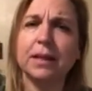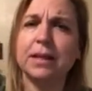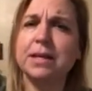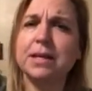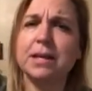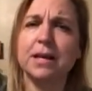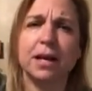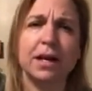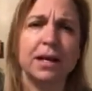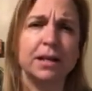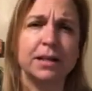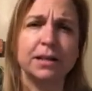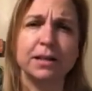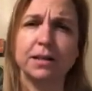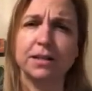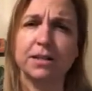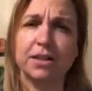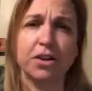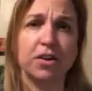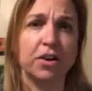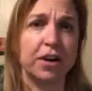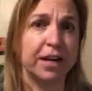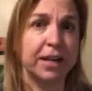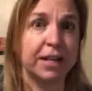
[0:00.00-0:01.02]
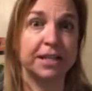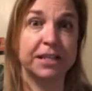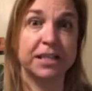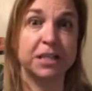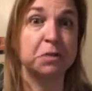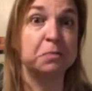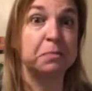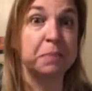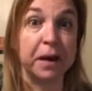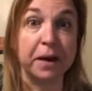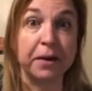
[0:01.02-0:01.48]
Not the
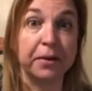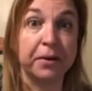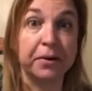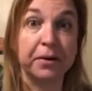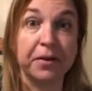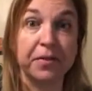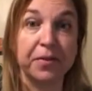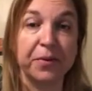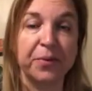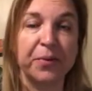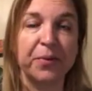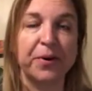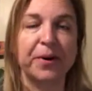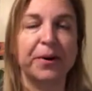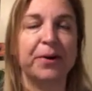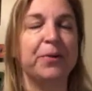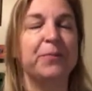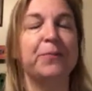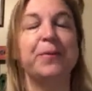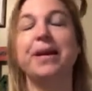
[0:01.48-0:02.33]
greatest speller in the world,